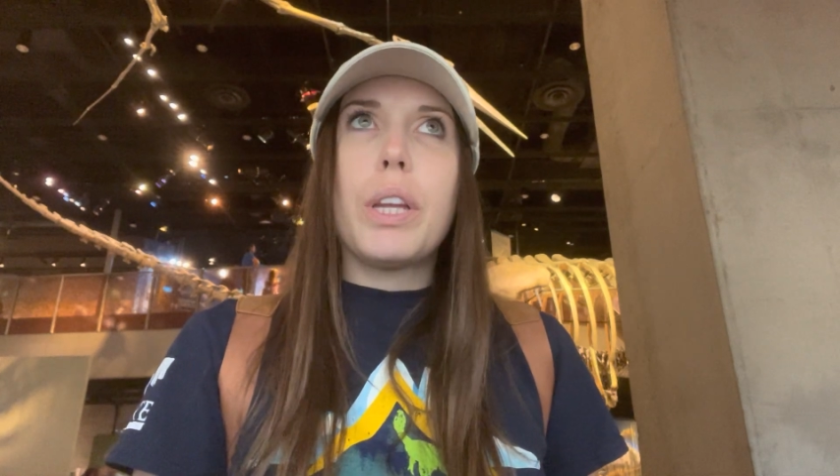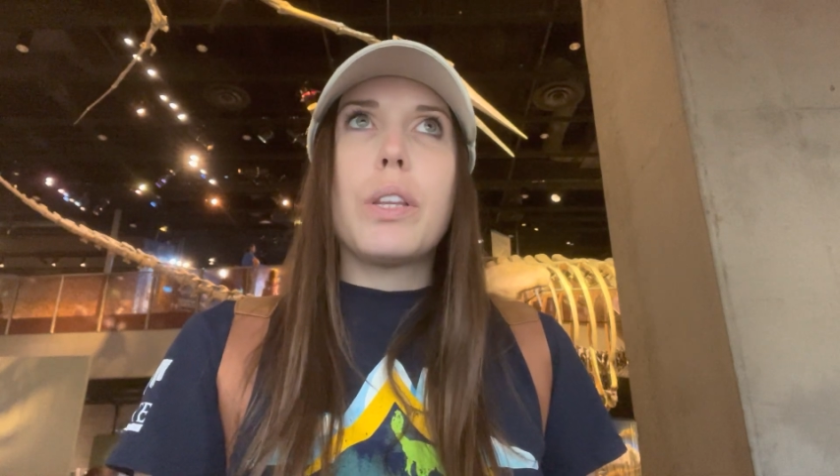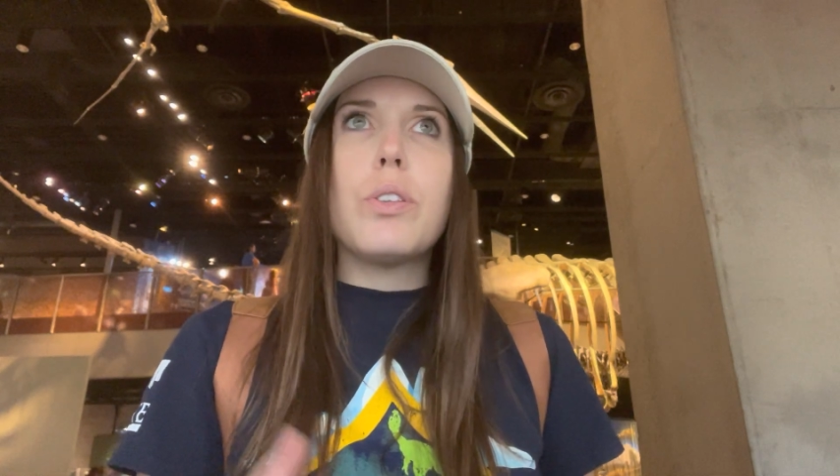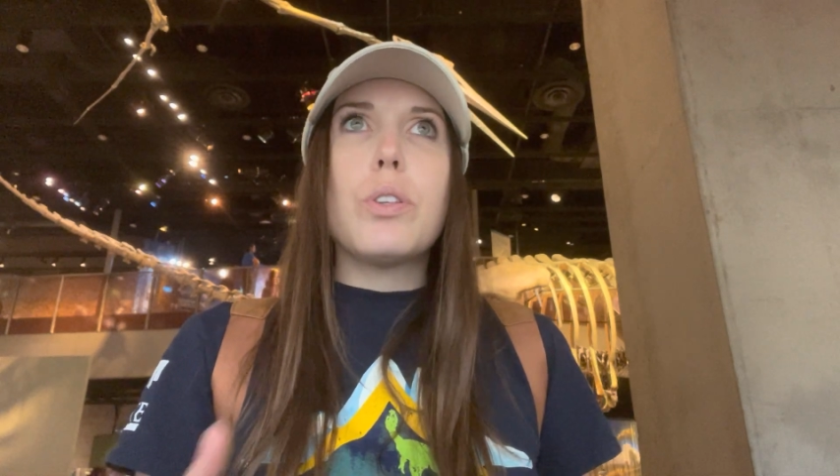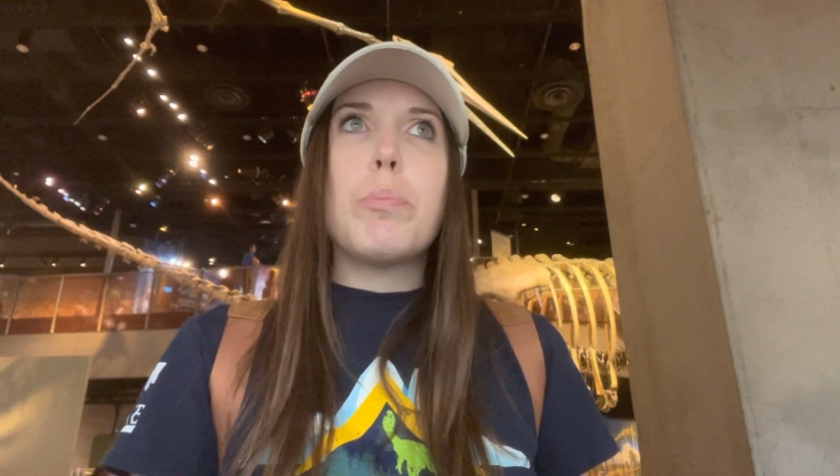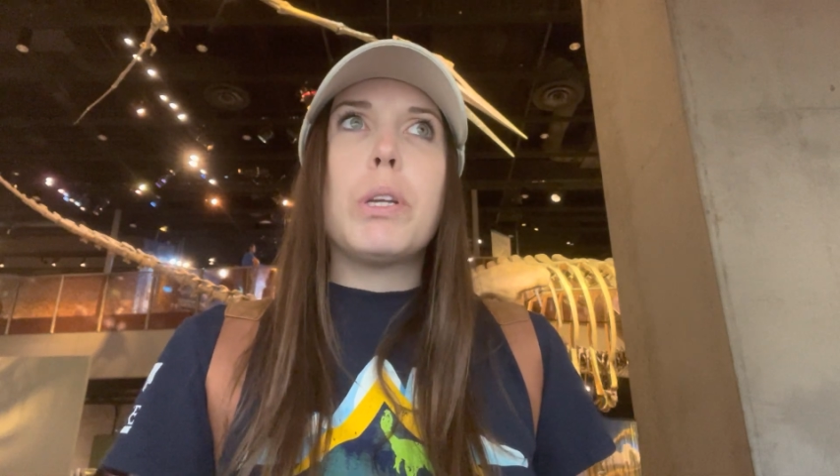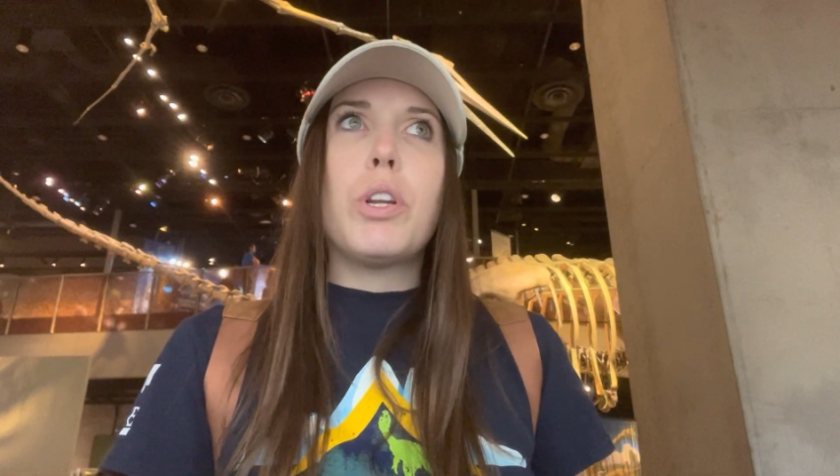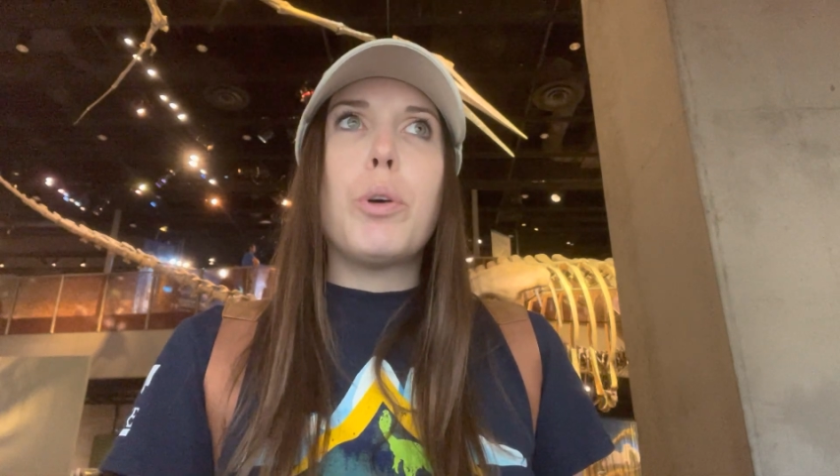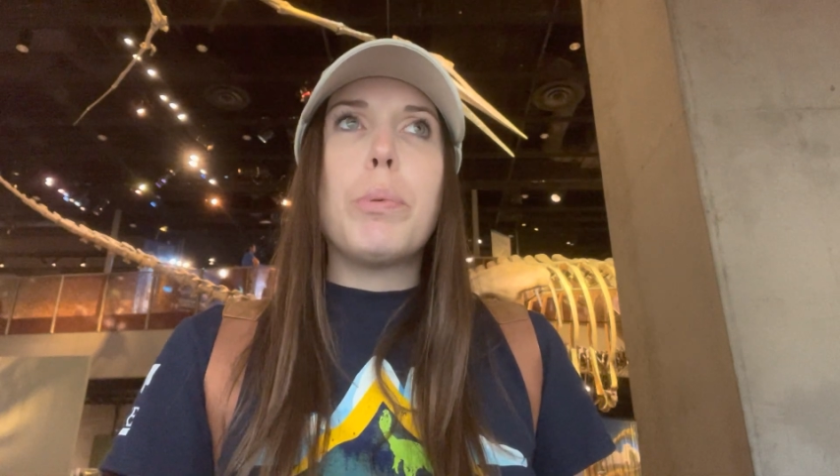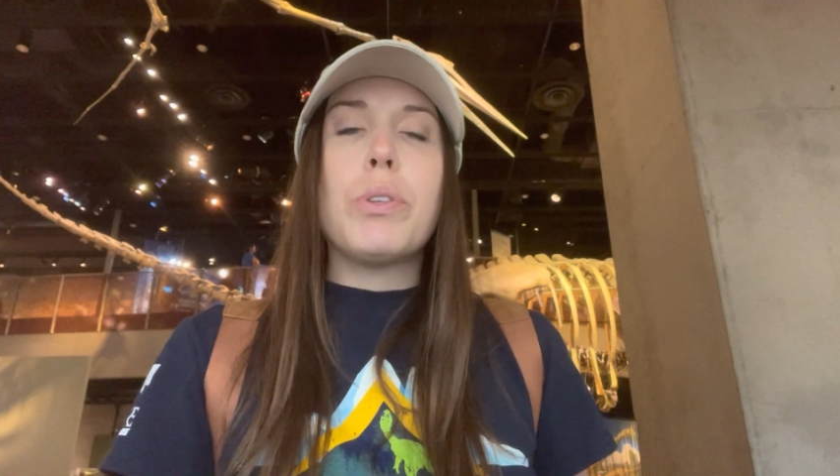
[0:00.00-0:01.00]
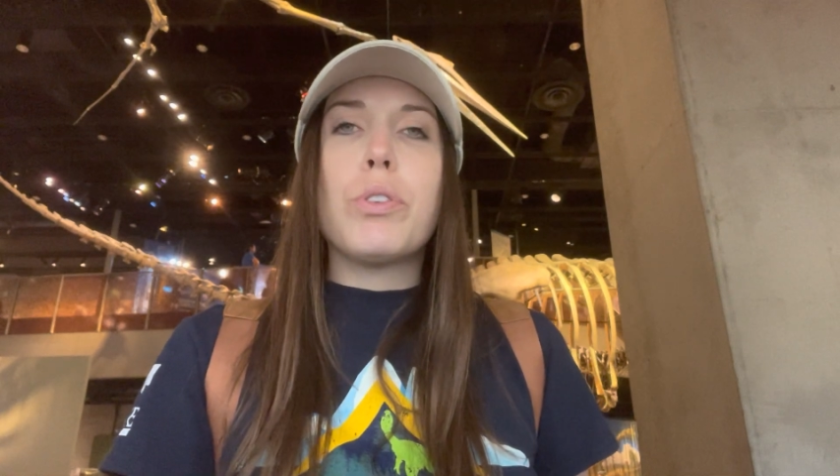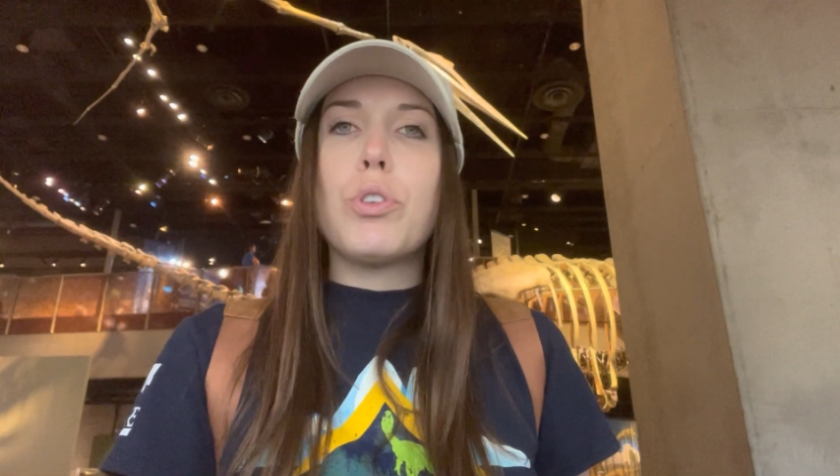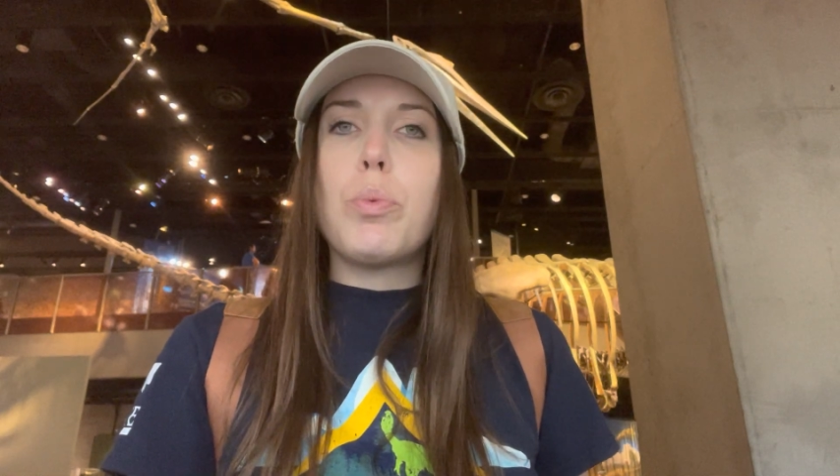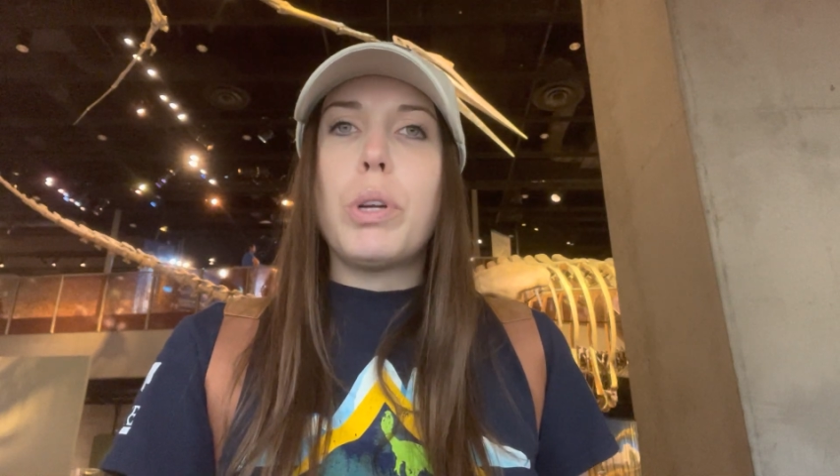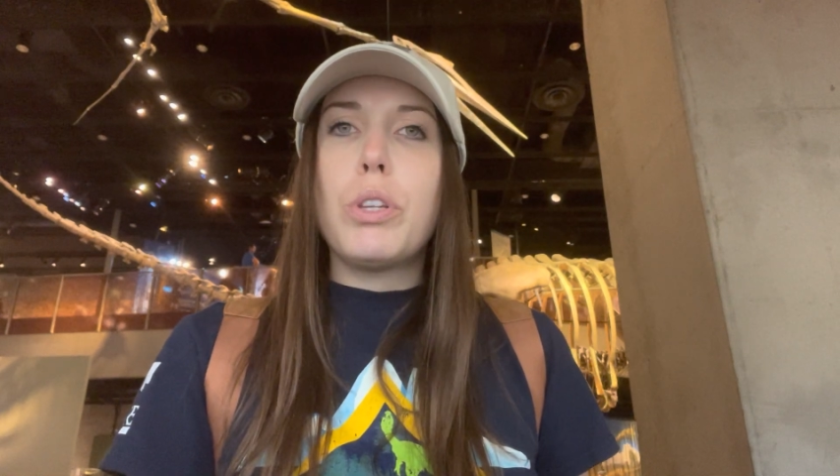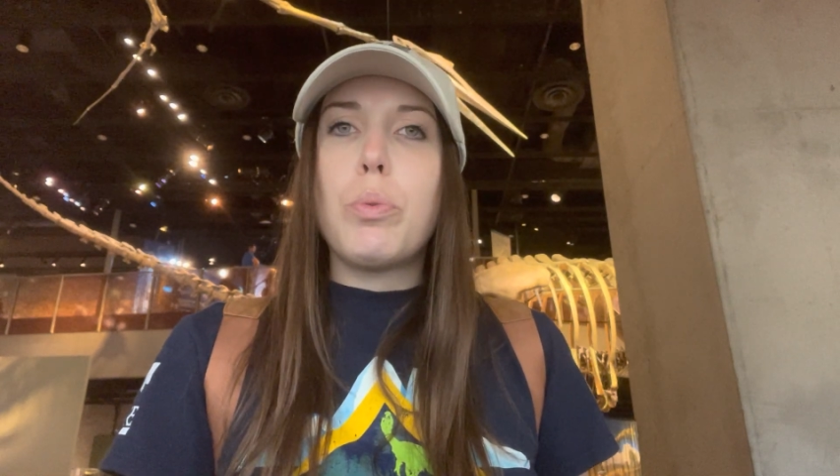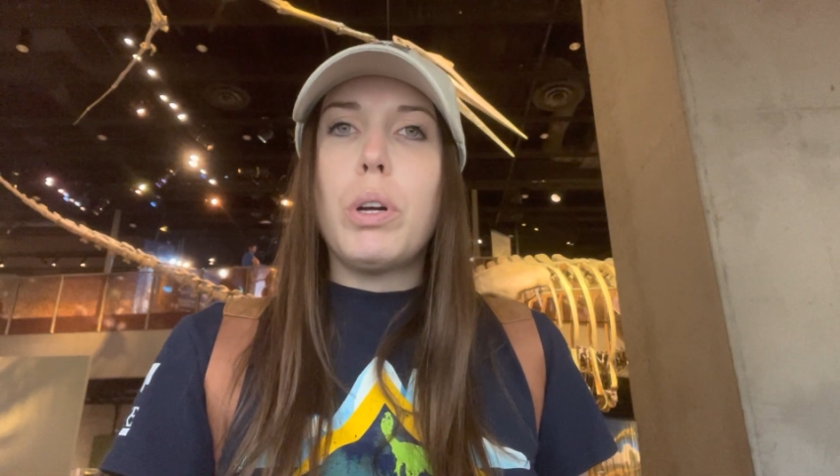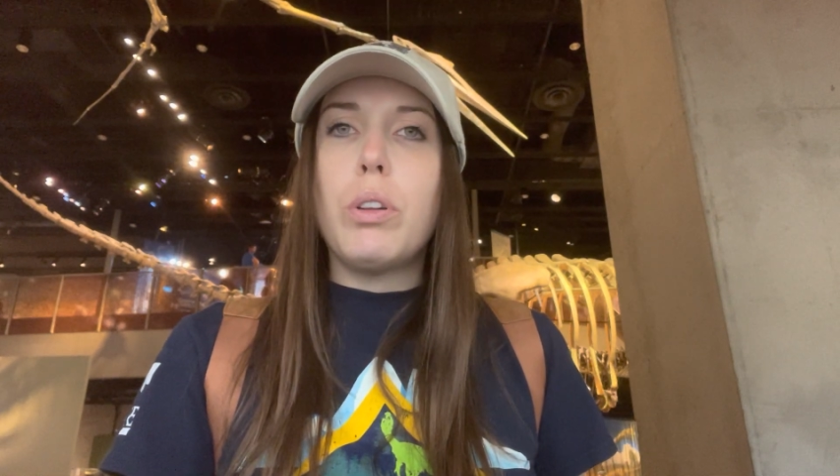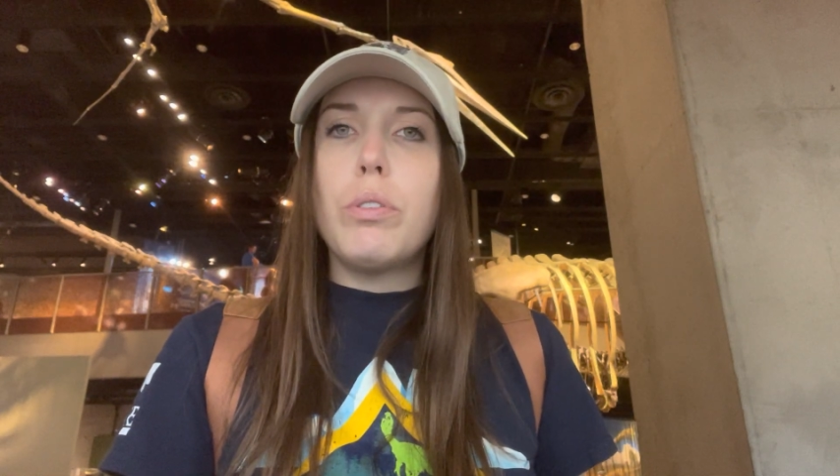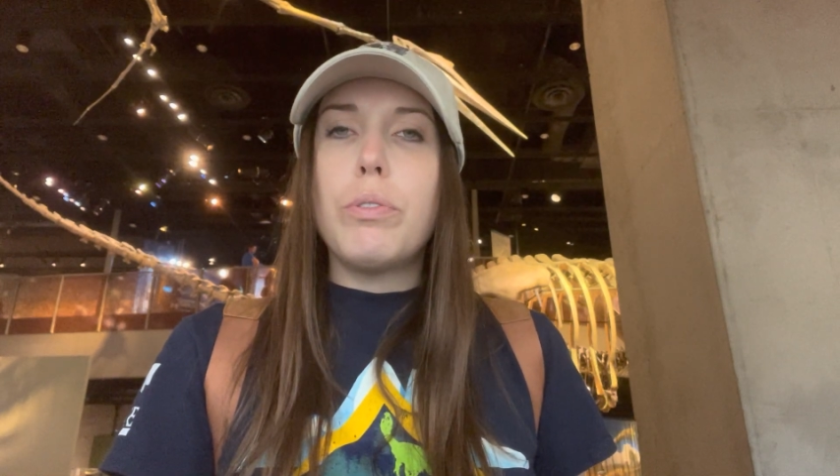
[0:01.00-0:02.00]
Like, this has been open since 2012,